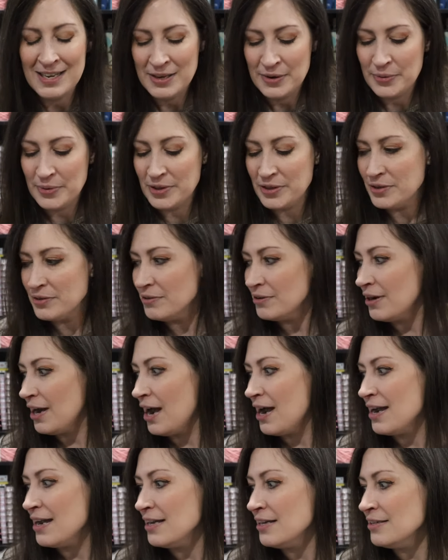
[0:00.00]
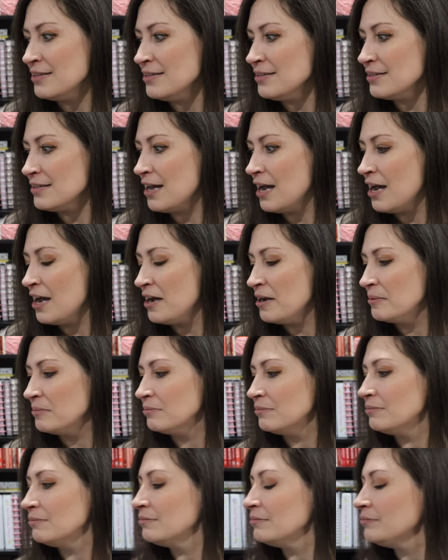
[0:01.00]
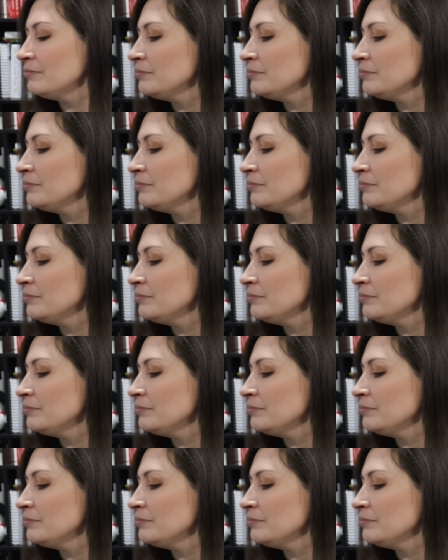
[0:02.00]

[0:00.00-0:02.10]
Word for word: with you guys. Um,